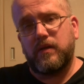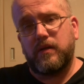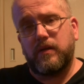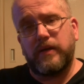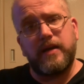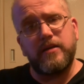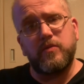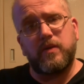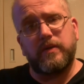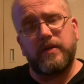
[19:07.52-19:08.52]
Hey guys,
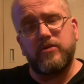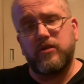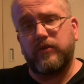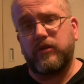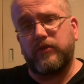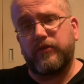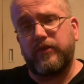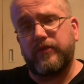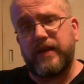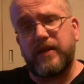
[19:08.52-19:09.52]
well that's all I've got for you
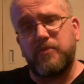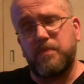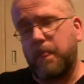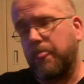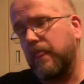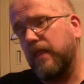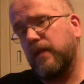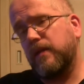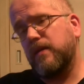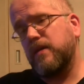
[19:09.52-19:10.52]
for now.
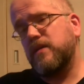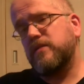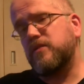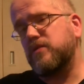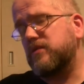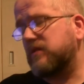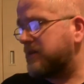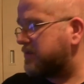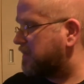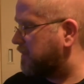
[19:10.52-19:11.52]
So until
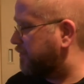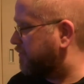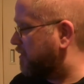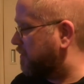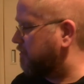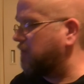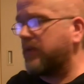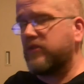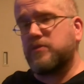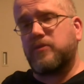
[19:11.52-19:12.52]
next time from
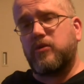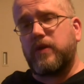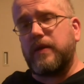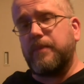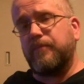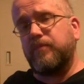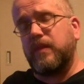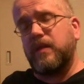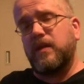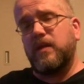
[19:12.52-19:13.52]
Gravy's Brewery,
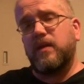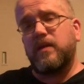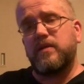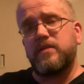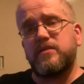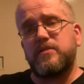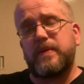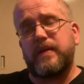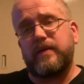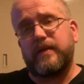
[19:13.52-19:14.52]
this has
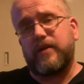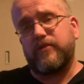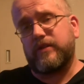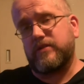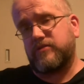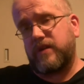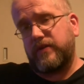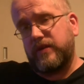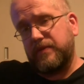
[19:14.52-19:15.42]
been Gareth Goes Gravy.